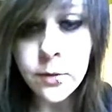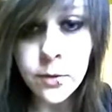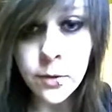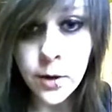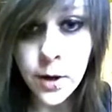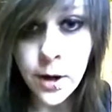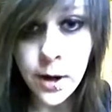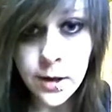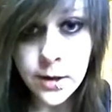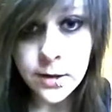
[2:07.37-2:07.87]

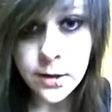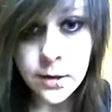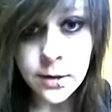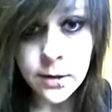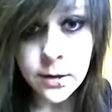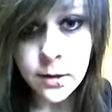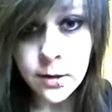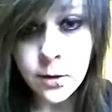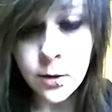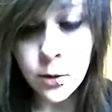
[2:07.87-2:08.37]
friend
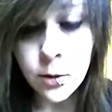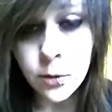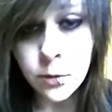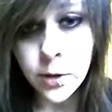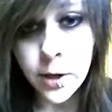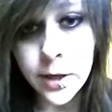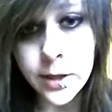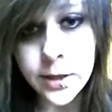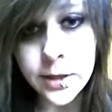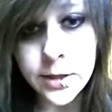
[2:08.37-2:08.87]
who
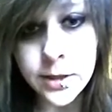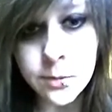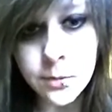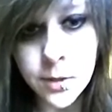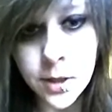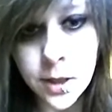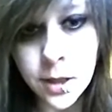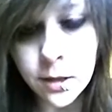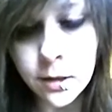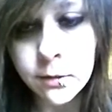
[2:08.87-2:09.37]
raised
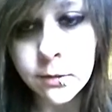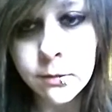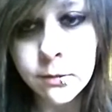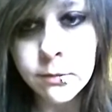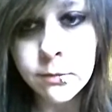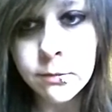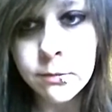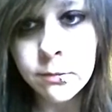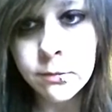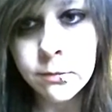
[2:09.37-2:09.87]
me.
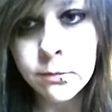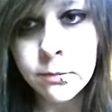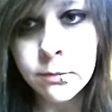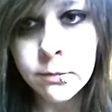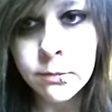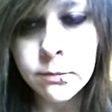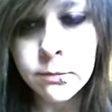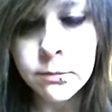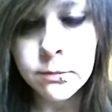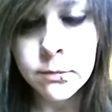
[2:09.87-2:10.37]

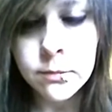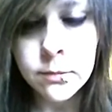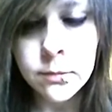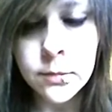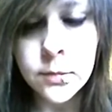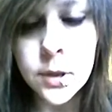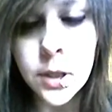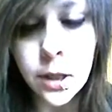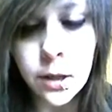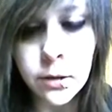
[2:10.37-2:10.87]

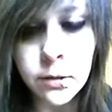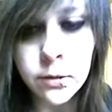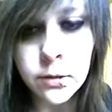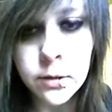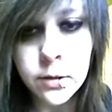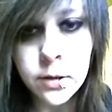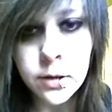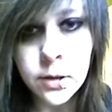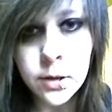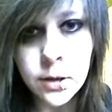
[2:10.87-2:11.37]
No.
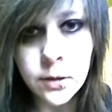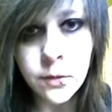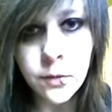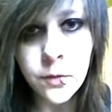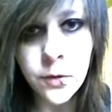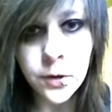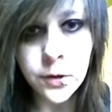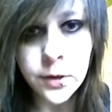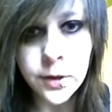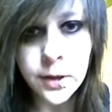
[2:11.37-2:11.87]

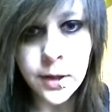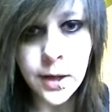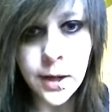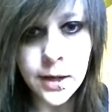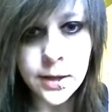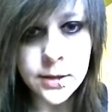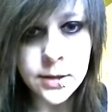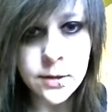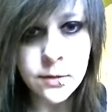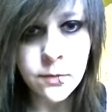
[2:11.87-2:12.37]
Filthy
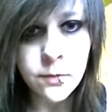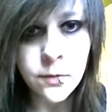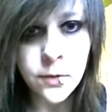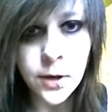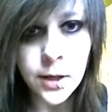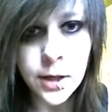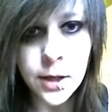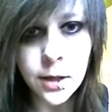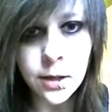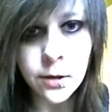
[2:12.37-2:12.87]
ass
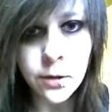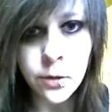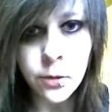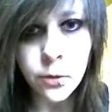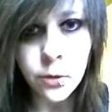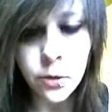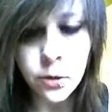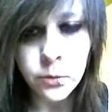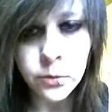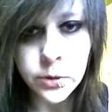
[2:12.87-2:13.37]
fucking
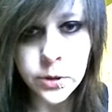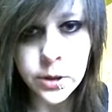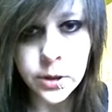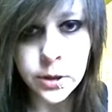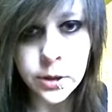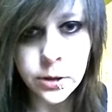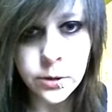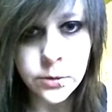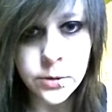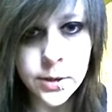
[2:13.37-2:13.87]
whore with the
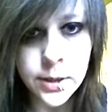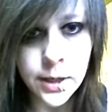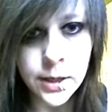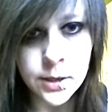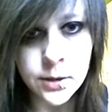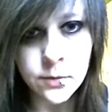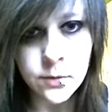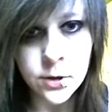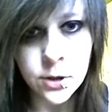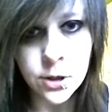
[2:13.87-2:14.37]
loose ass
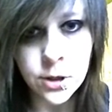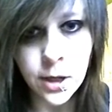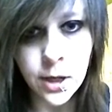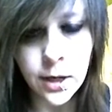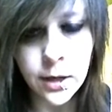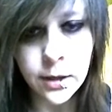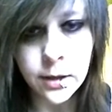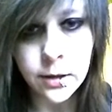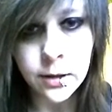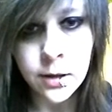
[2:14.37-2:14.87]
vagina
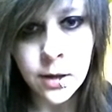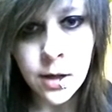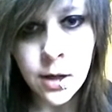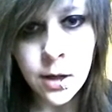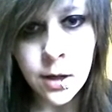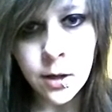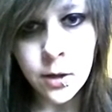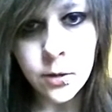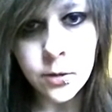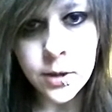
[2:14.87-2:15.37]

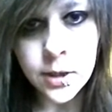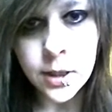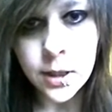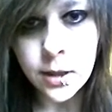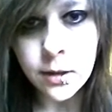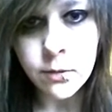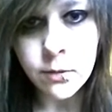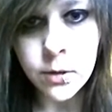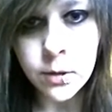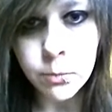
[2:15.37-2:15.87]
who didn't
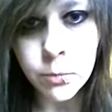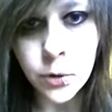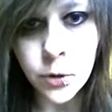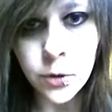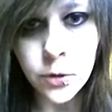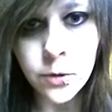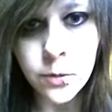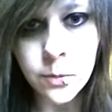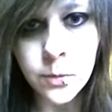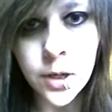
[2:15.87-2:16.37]
even
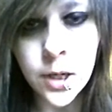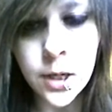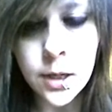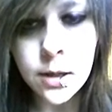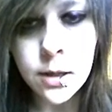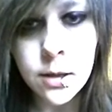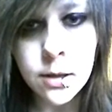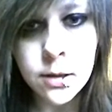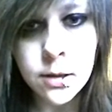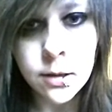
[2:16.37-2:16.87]
birth me
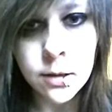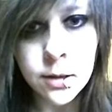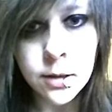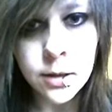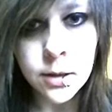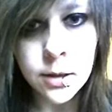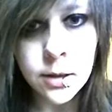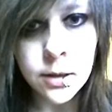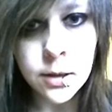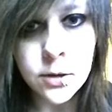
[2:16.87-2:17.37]

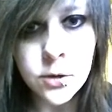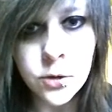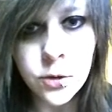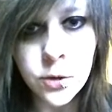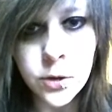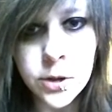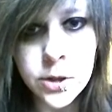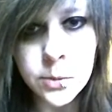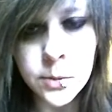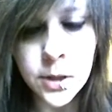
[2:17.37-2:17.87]
and
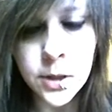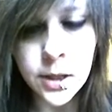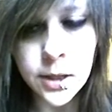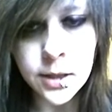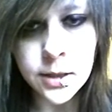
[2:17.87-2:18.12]
treats me like a